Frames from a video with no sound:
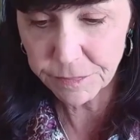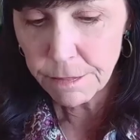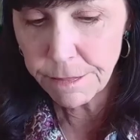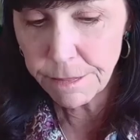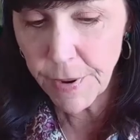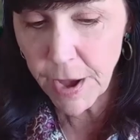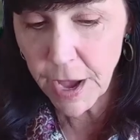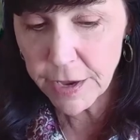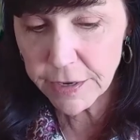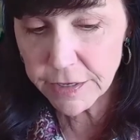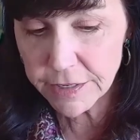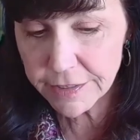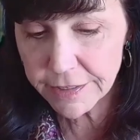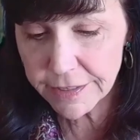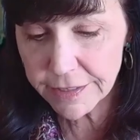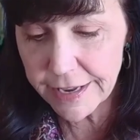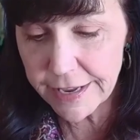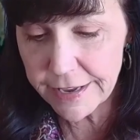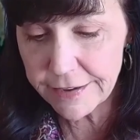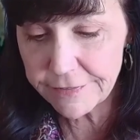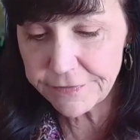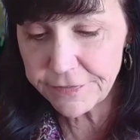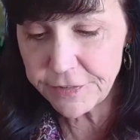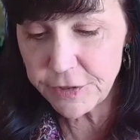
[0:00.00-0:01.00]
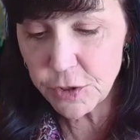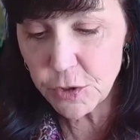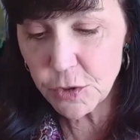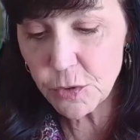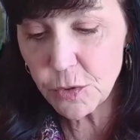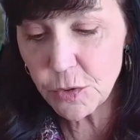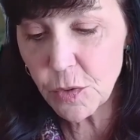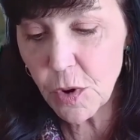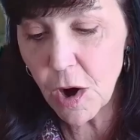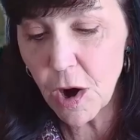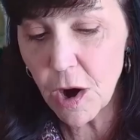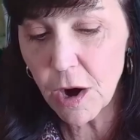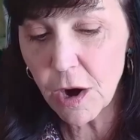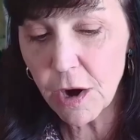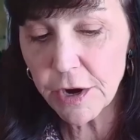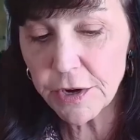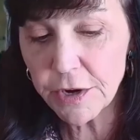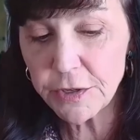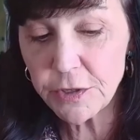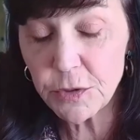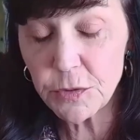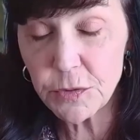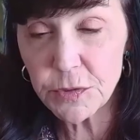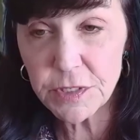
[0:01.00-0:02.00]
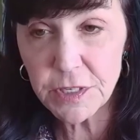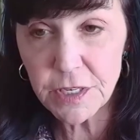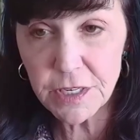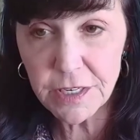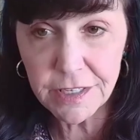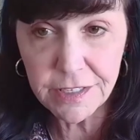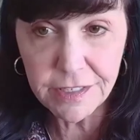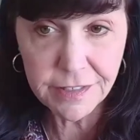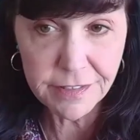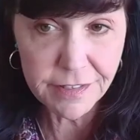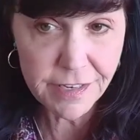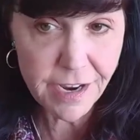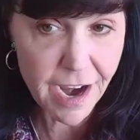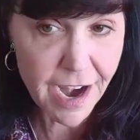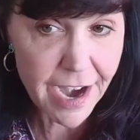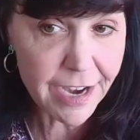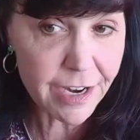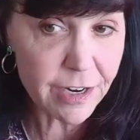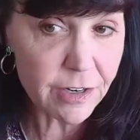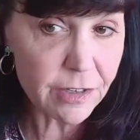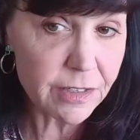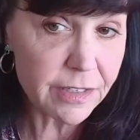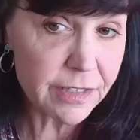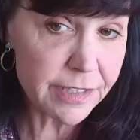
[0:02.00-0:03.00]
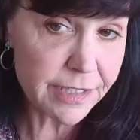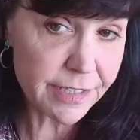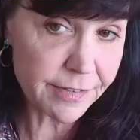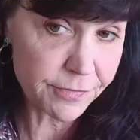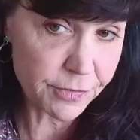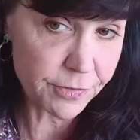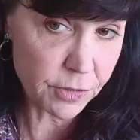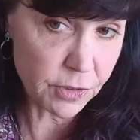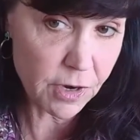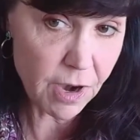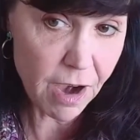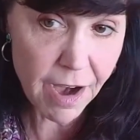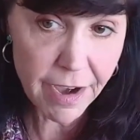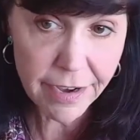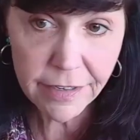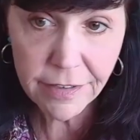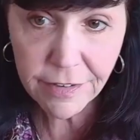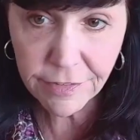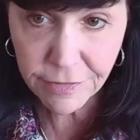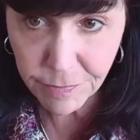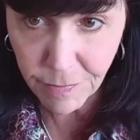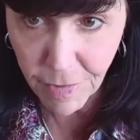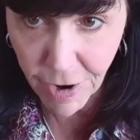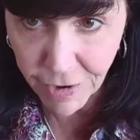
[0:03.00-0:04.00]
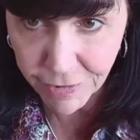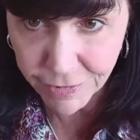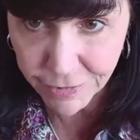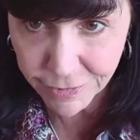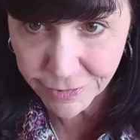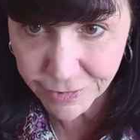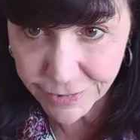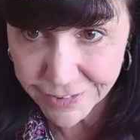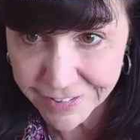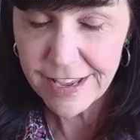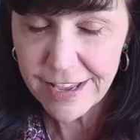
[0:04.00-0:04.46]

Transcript: But if you are using an entirely different kind of model,